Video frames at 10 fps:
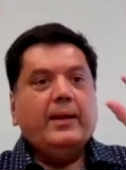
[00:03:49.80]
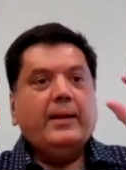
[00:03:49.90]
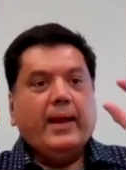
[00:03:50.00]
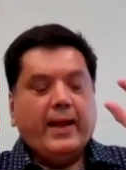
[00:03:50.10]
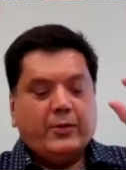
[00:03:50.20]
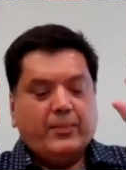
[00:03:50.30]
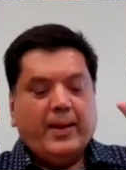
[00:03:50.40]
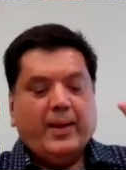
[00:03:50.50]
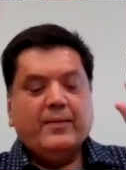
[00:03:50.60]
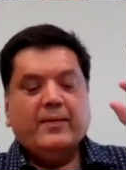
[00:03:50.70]
It
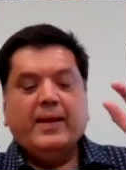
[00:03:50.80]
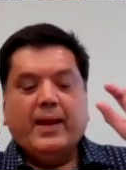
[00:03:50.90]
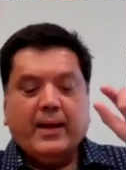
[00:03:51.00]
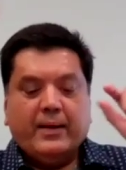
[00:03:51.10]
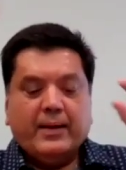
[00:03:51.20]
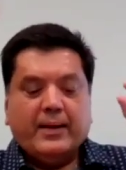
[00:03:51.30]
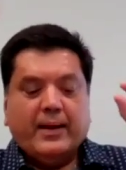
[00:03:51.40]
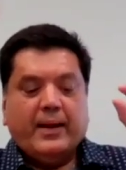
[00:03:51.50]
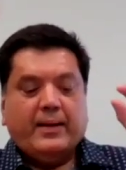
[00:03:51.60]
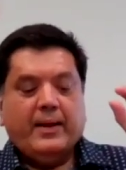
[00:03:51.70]
explains the
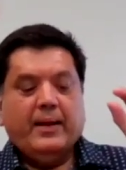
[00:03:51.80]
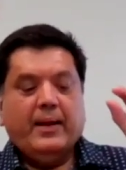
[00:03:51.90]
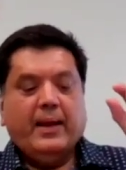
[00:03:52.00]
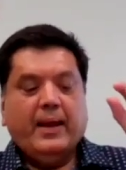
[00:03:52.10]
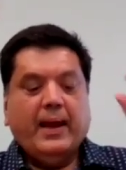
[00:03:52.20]
interconnected